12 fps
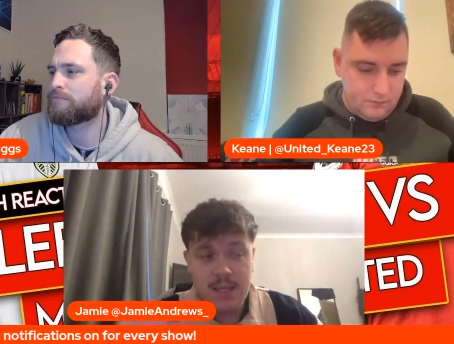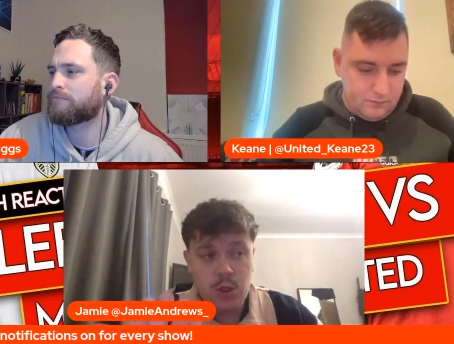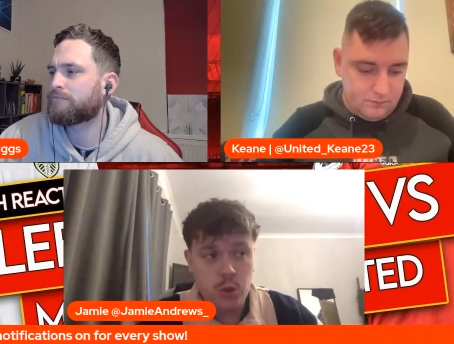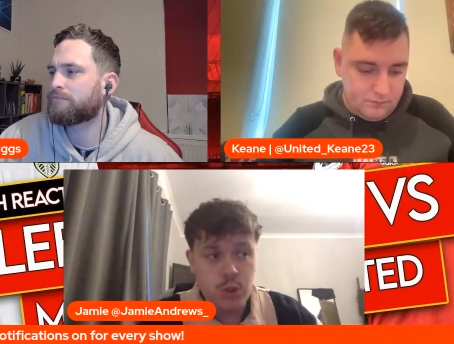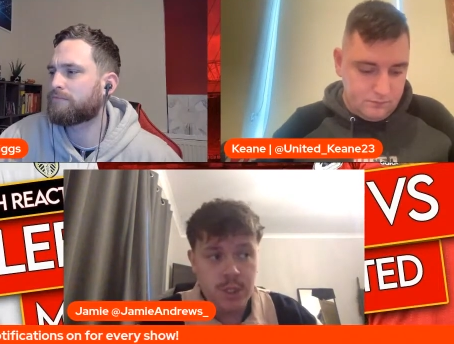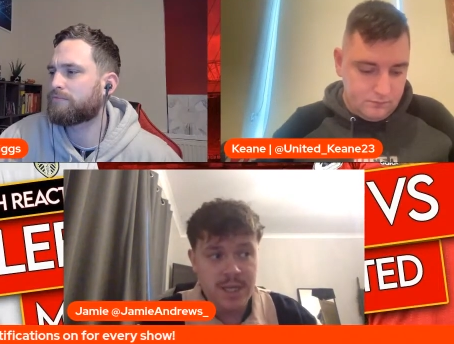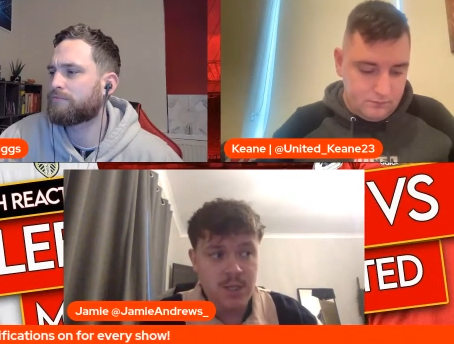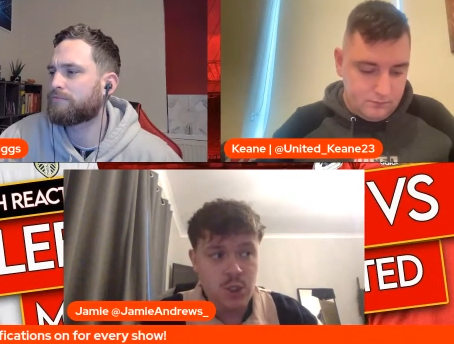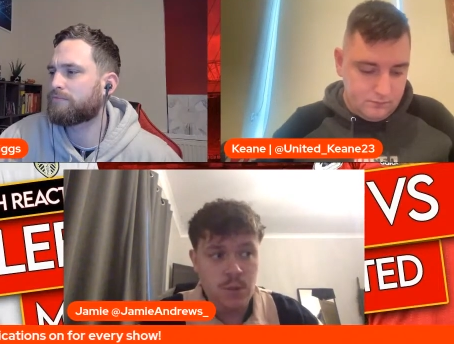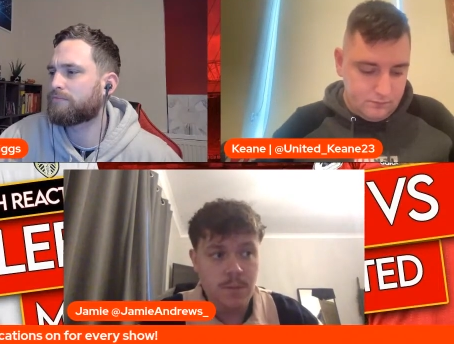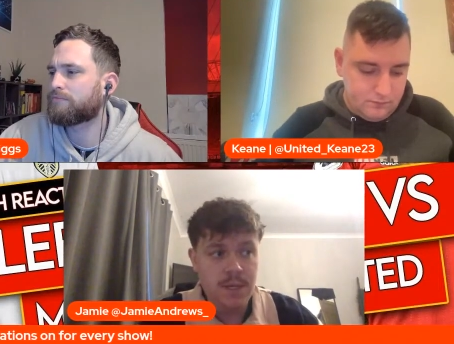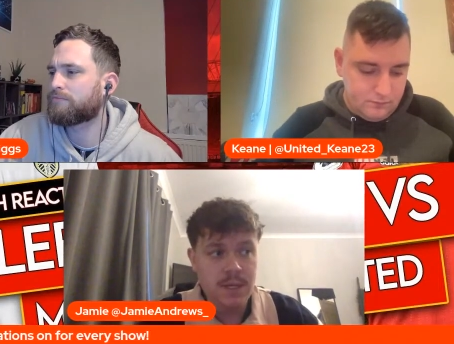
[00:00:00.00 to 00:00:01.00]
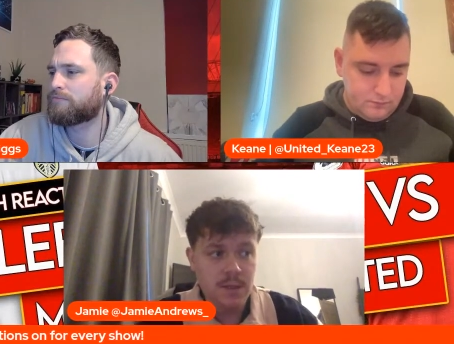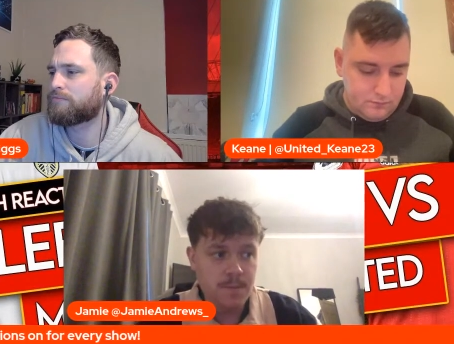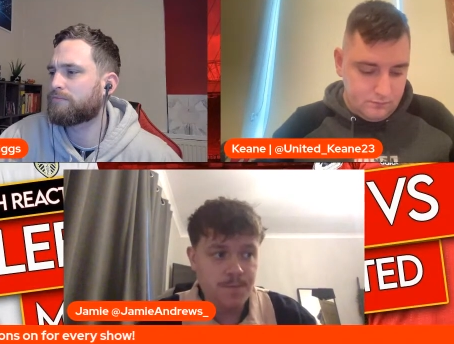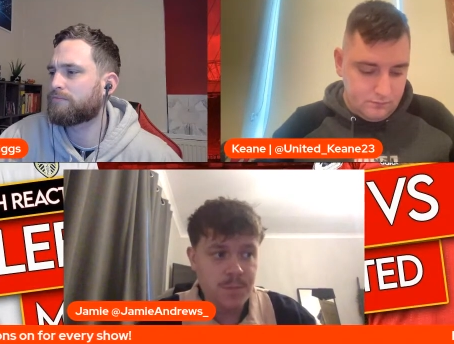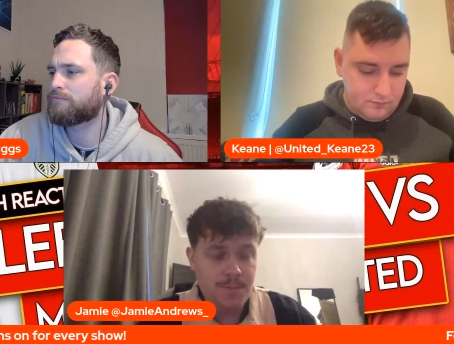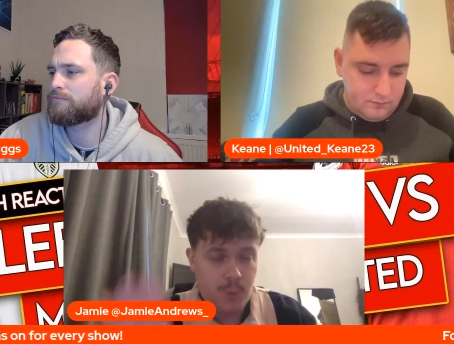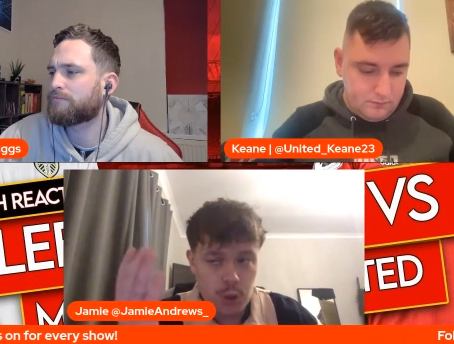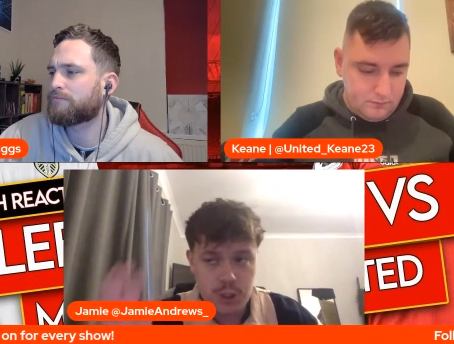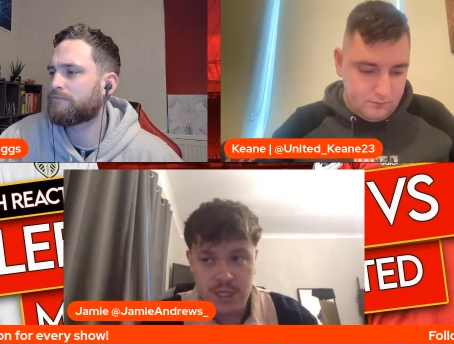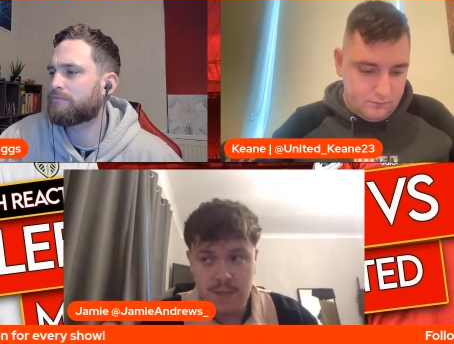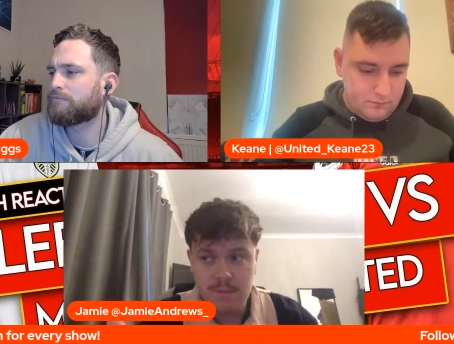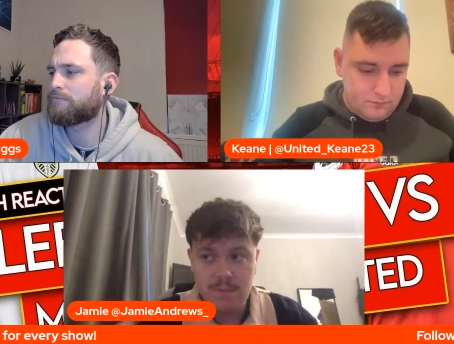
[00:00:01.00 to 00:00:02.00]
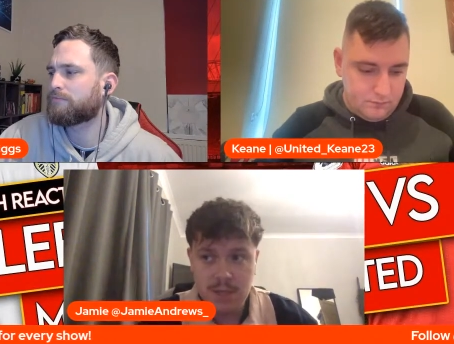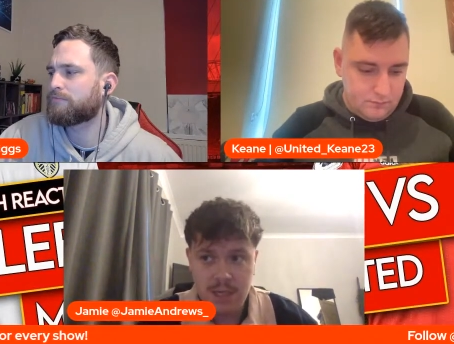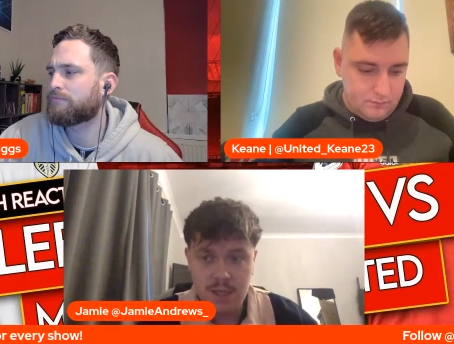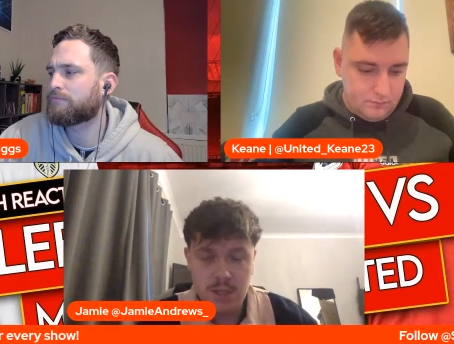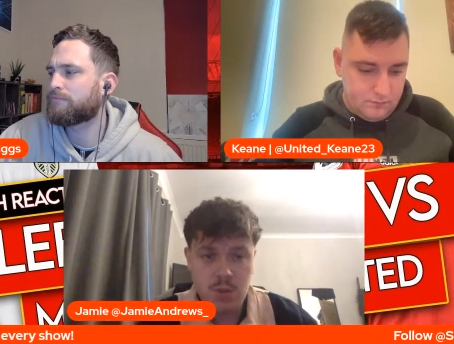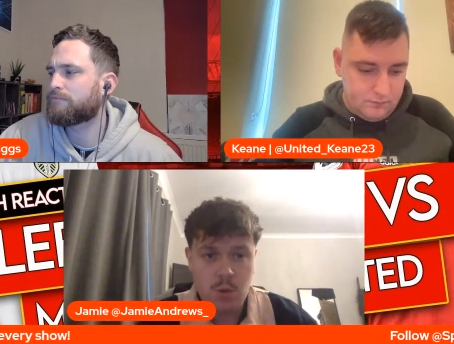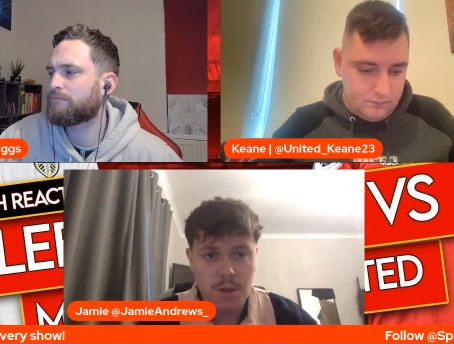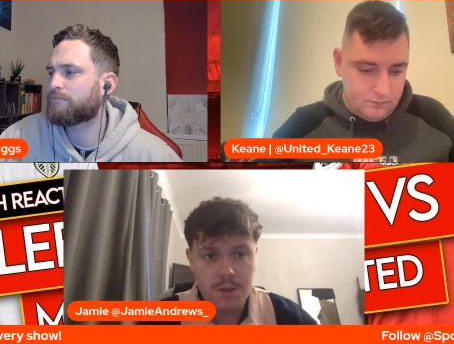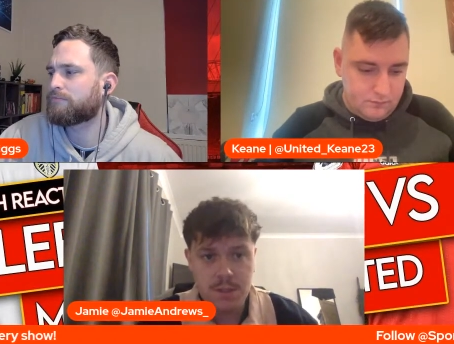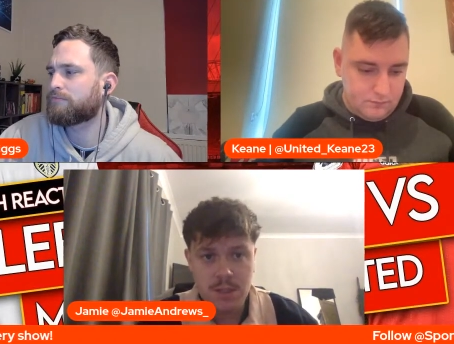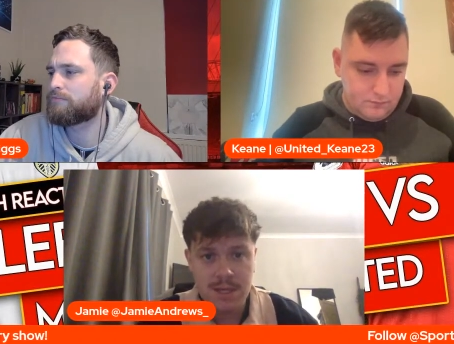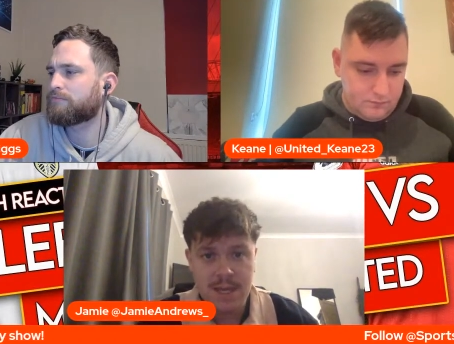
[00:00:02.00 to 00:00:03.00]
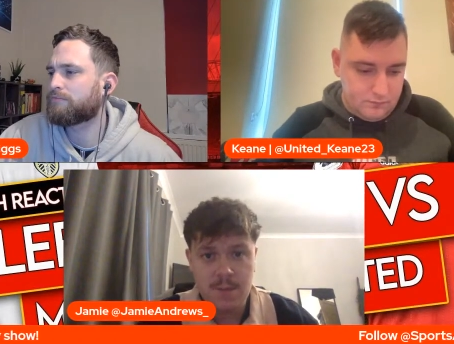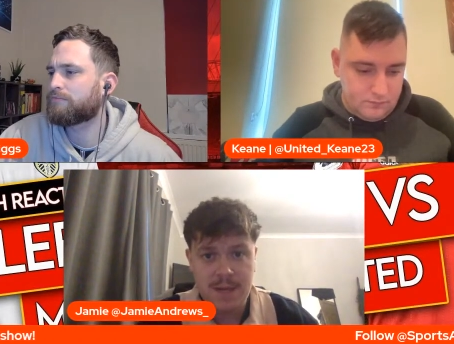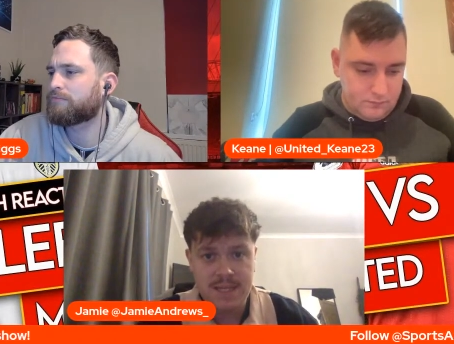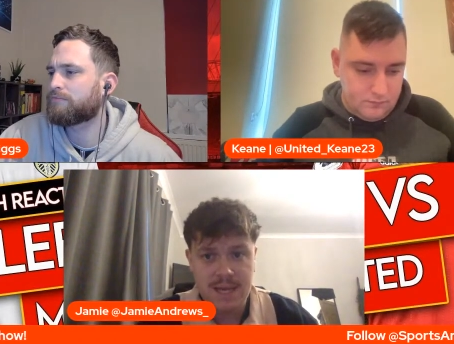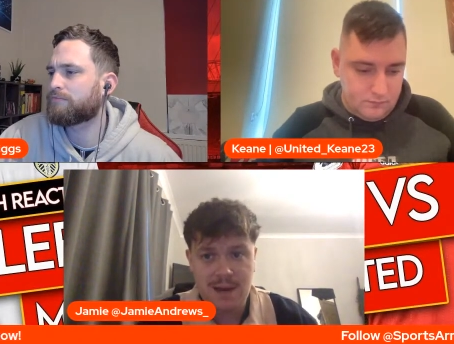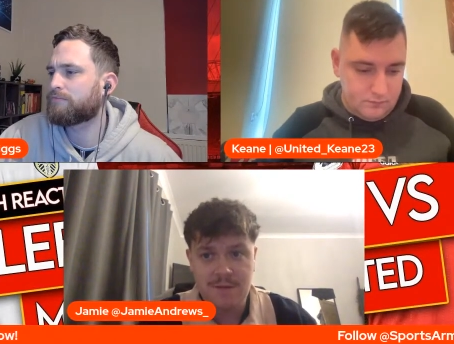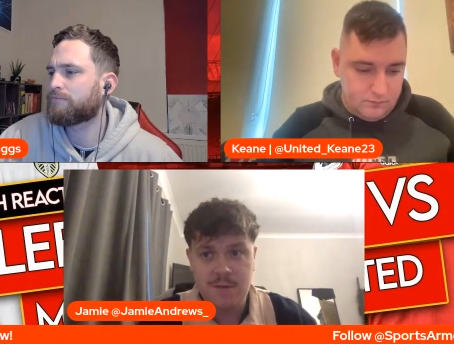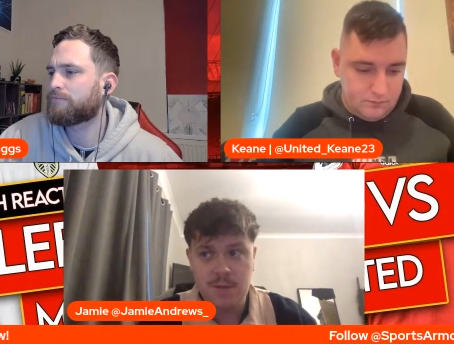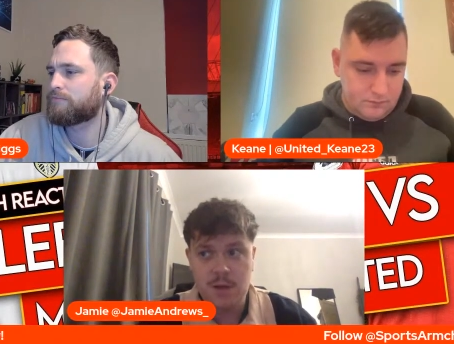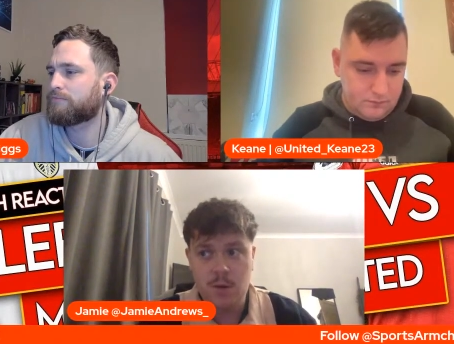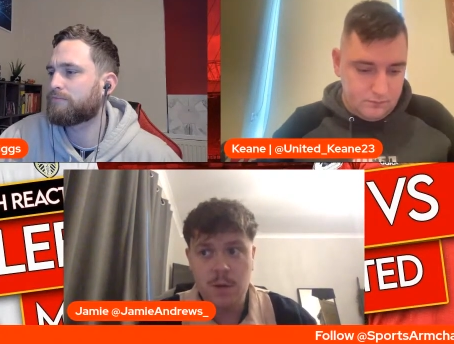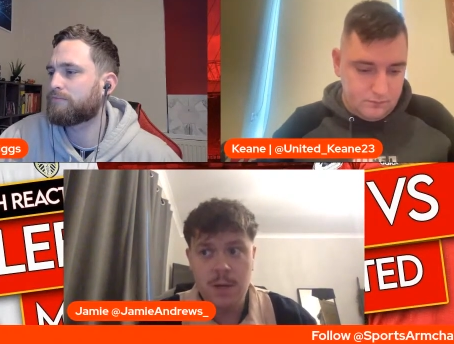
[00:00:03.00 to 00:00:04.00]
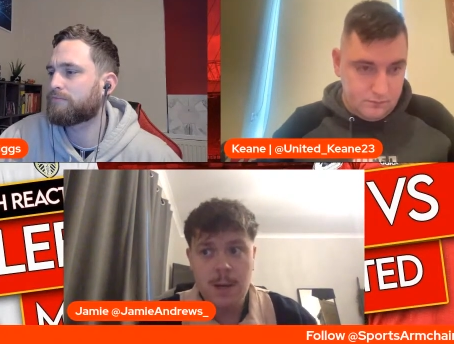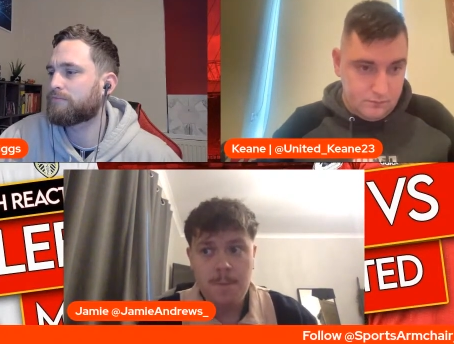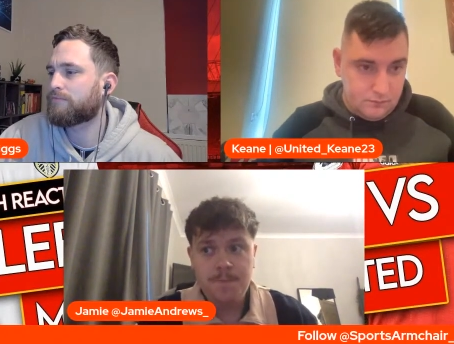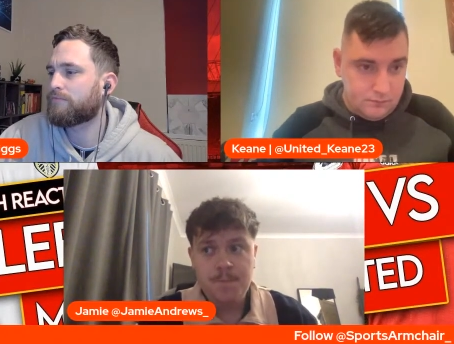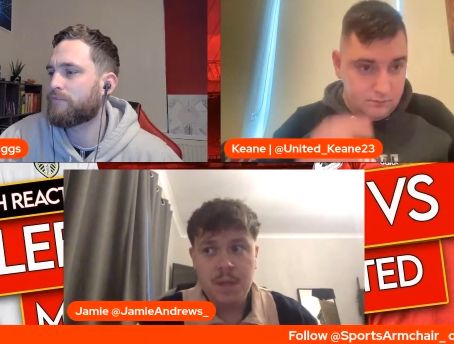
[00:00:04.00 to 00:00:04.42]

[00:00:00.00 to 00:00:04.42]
Speaker 1: he does need somebody pushing him in the squad to get the best out of him. You know,